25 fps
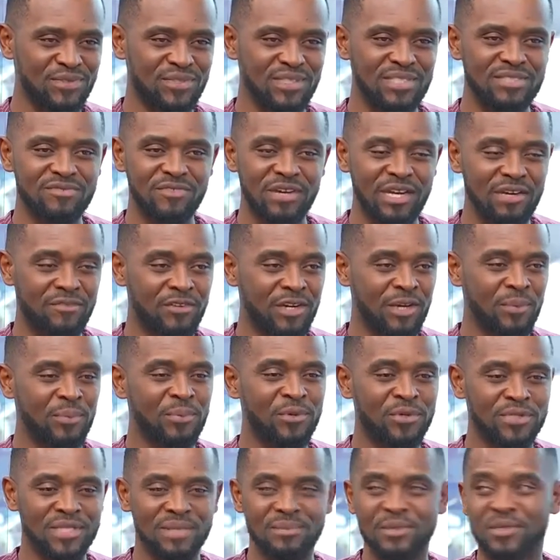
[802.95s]
It's very, very
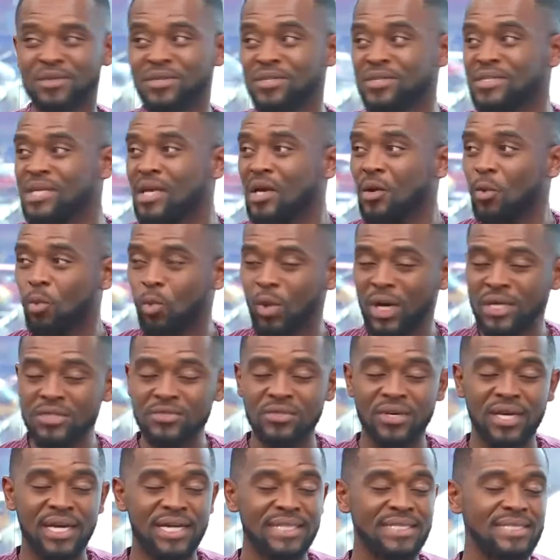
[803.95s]
important because
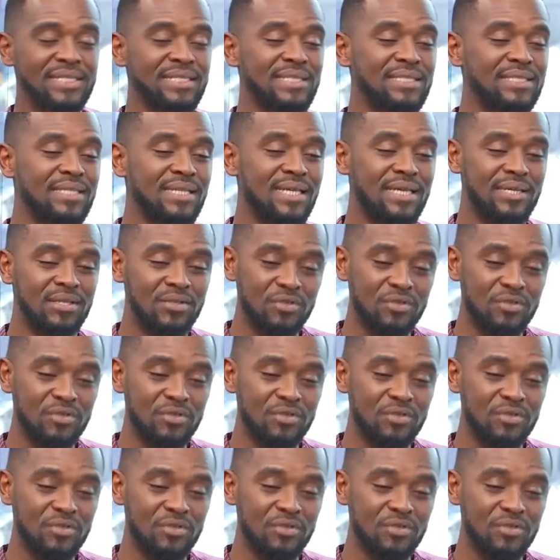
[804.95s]
once you catch it,